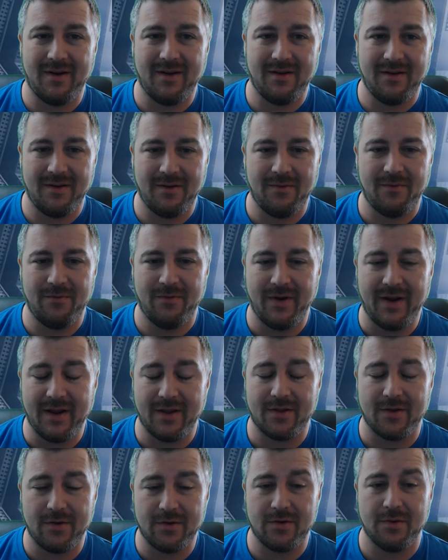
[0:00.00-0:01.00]

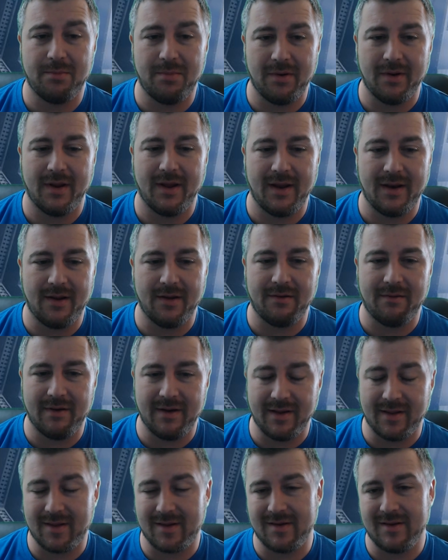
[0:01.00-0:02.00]
reason to put it in your
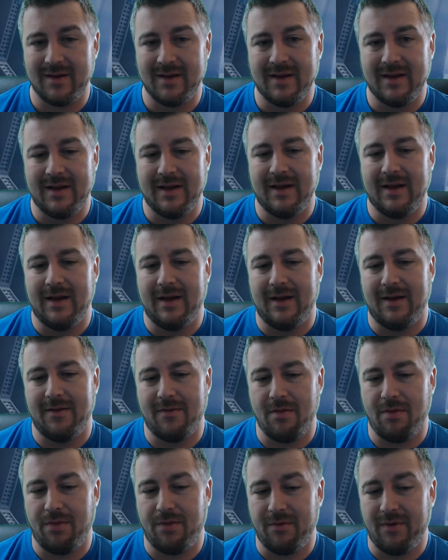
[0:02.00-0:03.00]
list.
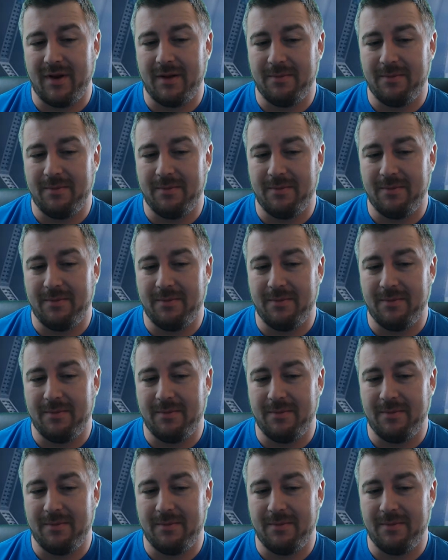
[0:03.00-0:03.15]
3